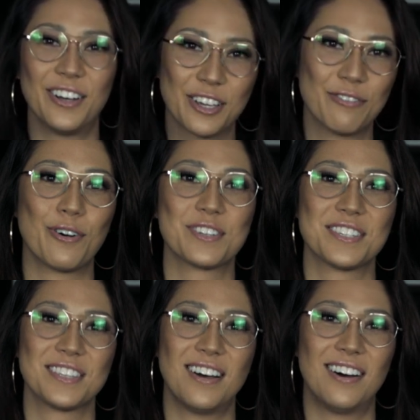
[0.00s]
all you can
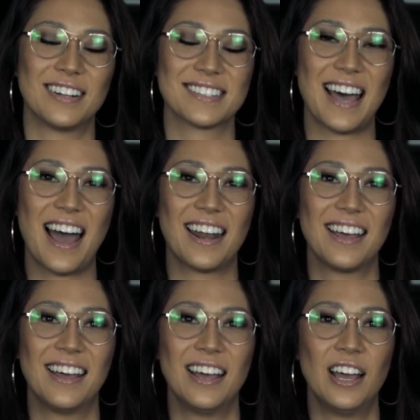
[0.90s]
focus on is that.
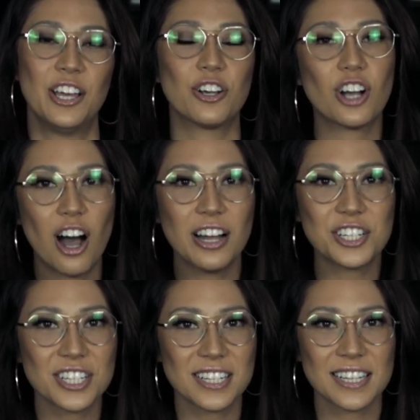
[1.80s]
Your
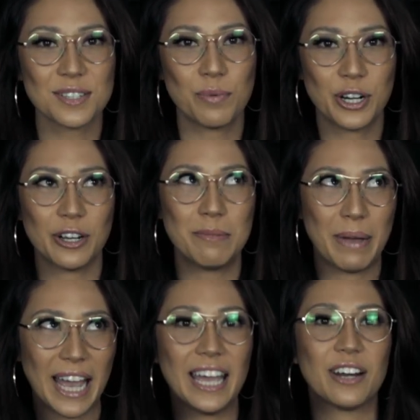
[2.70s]
consciousness, when you're
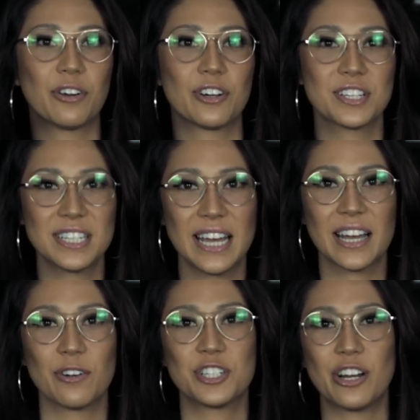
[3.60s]
in pain or you're
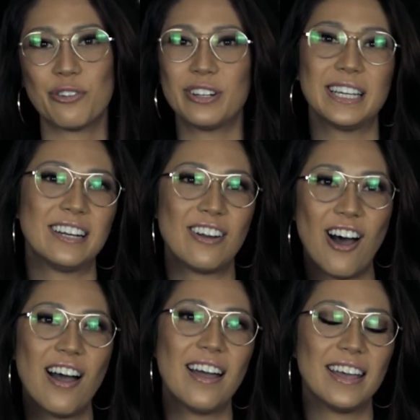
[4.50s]
sick or generally
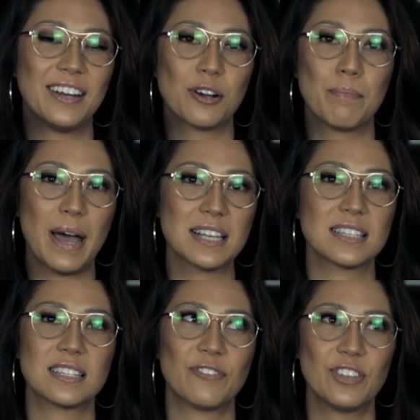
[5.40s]
not in your
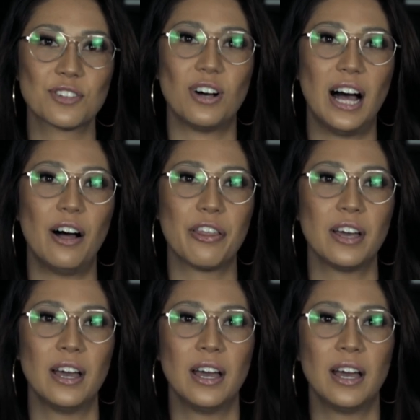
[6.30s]
best physical
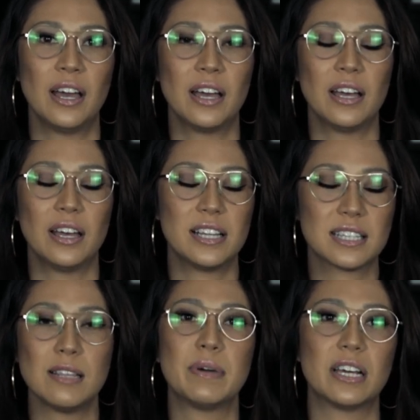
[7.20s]
health,
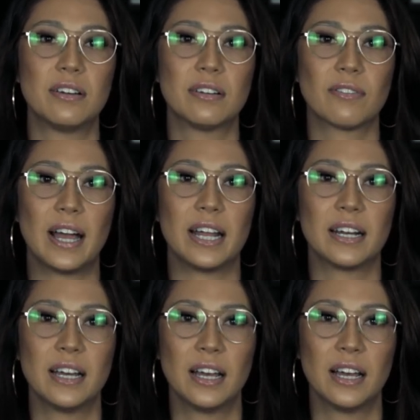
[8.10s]
it's limited, right?